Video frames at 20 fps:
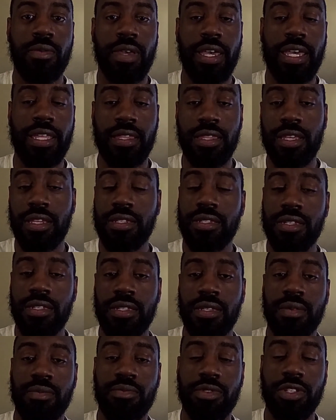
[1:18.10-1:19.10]
And this
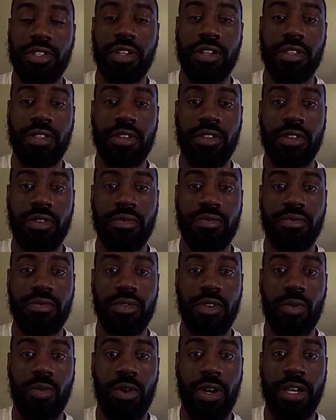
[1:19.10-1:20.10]
is in particular
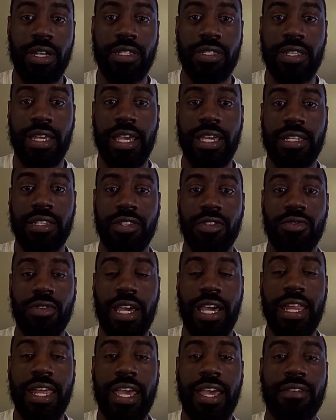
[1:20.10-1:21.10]
the ones that do
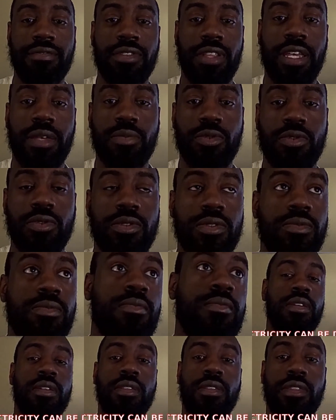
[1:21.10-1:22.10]
not have labels.
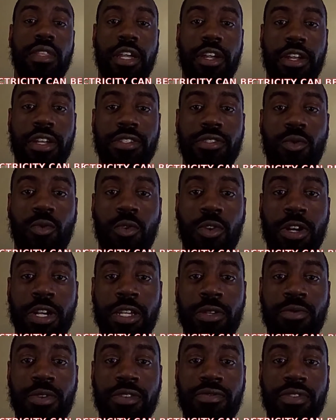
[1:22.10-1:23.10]
There is a
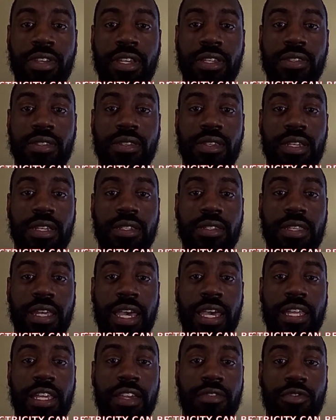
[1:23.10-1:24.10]
warning with this, is
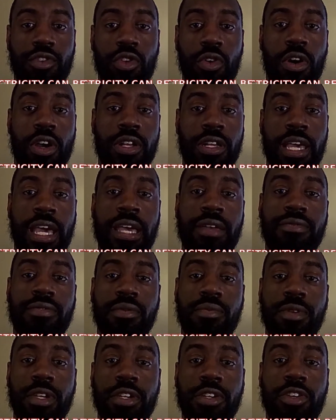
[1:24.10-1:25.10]
that if you are not
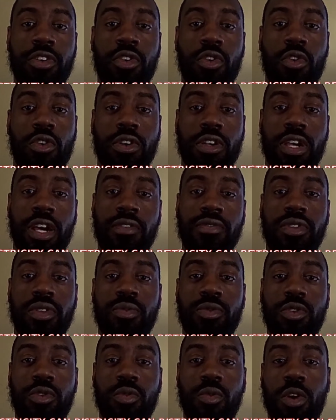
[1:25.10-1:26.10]
familiar or
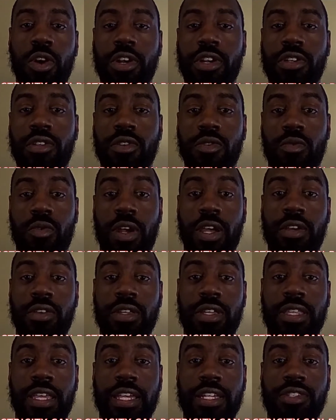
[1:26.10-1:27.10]
comfortable working
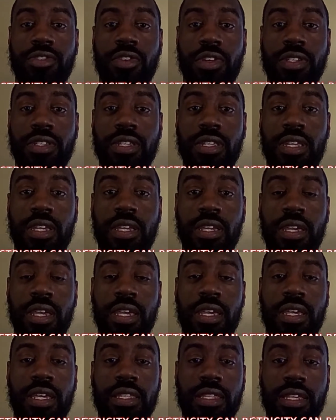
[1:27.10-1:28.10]
around electricity,
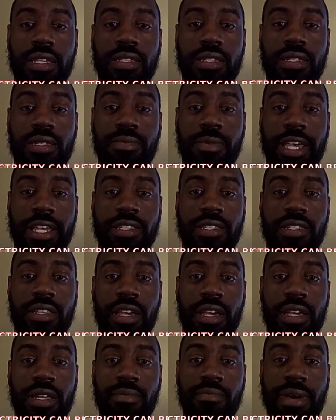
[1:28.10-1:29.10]
this is best
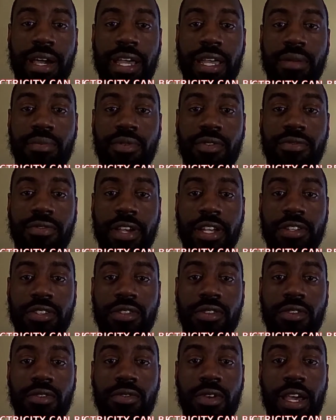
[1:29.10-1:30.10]
done by a
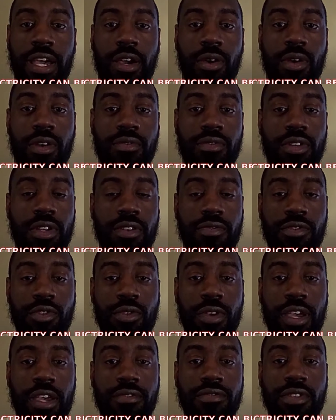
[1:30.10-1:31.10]
professional. However, if
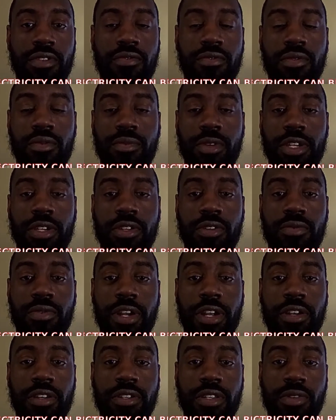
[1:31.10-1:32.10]
you have some
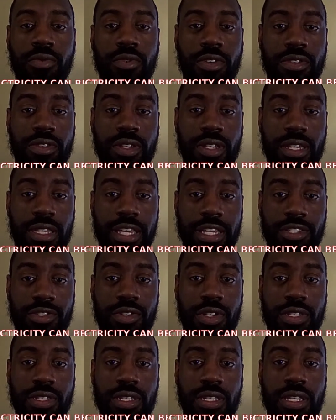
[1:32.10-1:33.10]
familiarity with
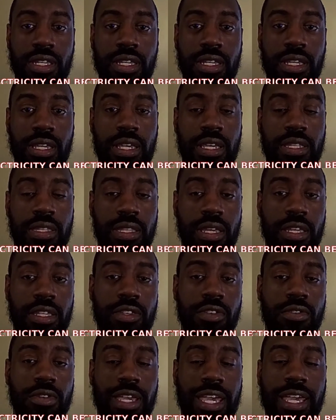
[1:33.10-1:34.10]
electricity,
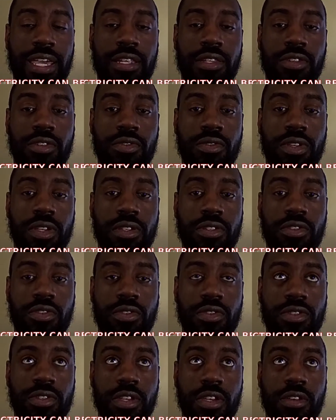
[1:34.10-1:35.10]
then you can do this
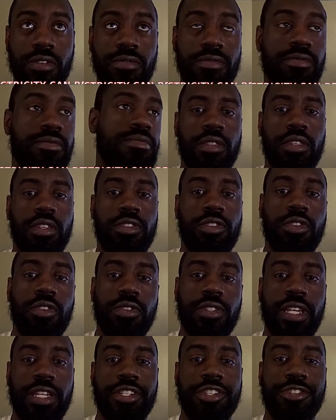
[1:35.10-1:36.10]
yourself. The
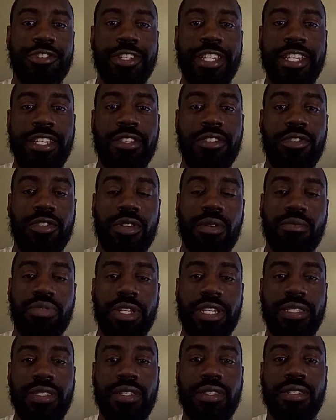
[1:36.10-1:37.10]
tools that you'll need to
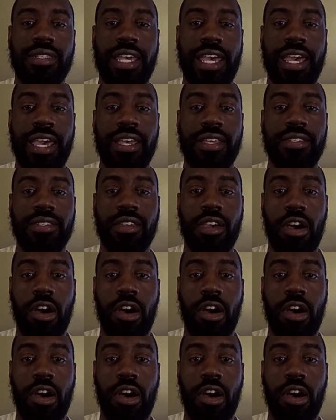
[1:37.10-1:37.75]
complete this task